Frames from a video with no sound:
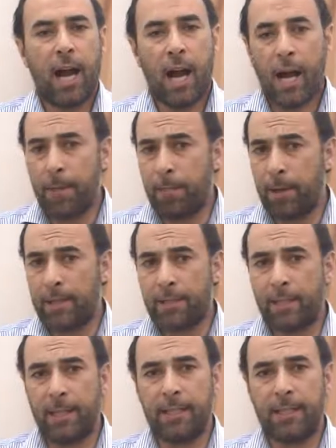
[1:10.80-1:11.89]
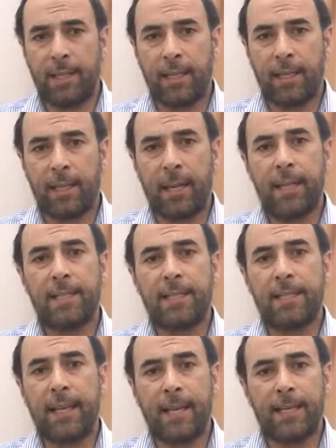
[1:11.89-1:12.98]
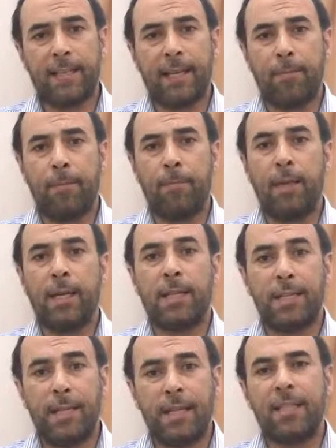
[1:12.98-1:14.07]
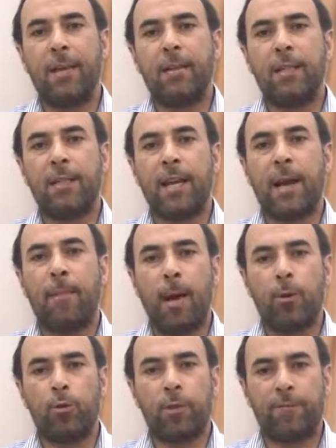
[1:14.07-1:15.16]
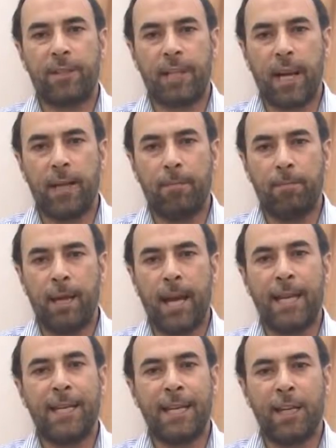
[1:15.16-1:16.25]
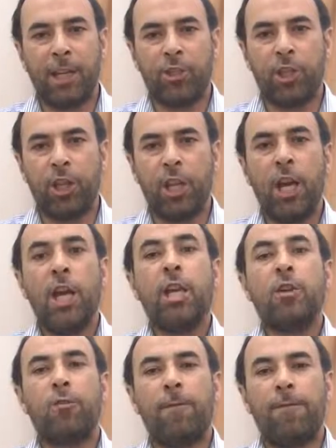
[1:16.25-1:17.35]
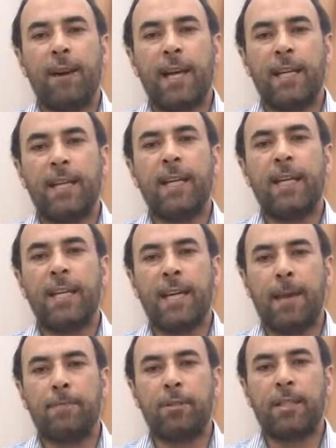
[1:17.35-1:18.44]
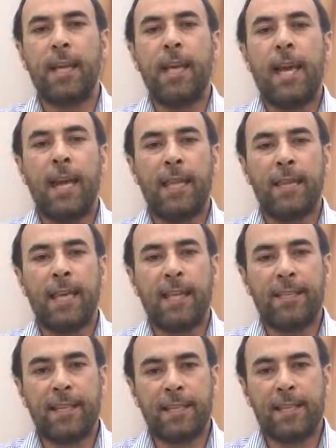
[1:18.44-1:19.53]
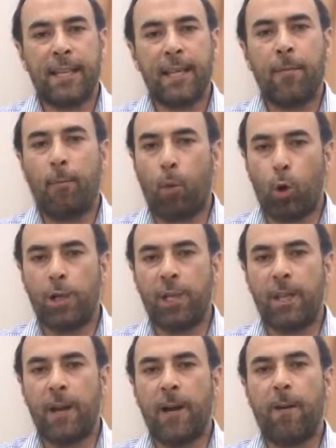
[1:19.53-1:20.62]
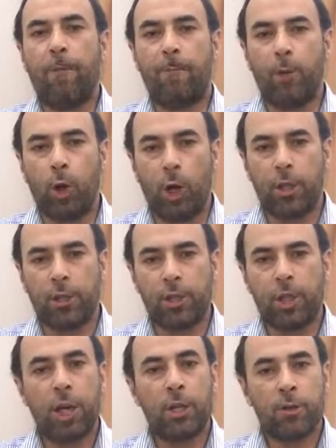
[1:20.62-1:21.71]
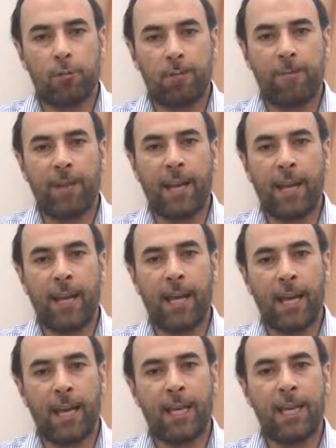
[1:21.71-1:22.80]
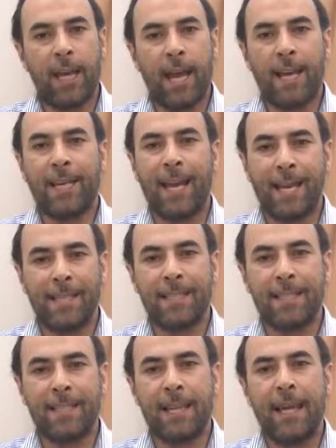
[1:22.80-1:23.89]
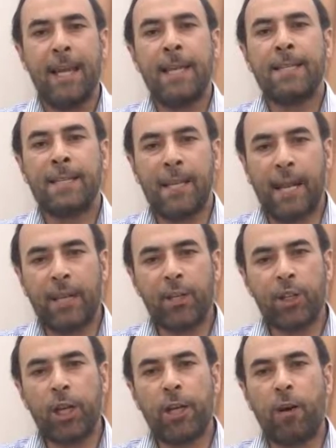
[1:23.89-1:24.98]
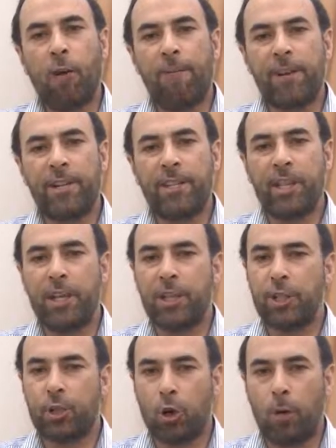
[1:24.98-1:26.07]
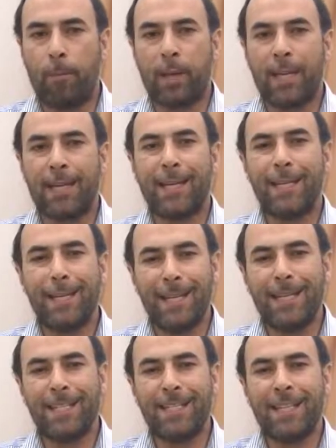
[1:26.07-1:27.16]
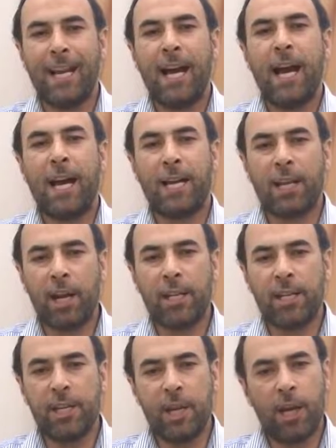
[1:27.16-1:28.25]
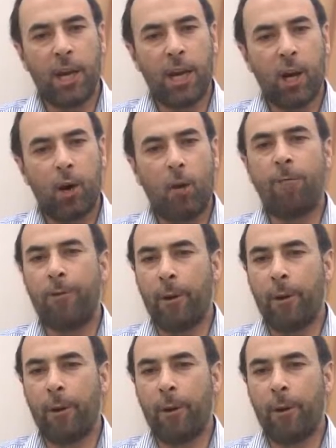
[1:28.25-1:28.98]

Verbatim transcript: I personally think it takes some decent amount of time and energy to find gaps in the existing body of knowledge to fill in and hence selection of a research topic needs a great deal of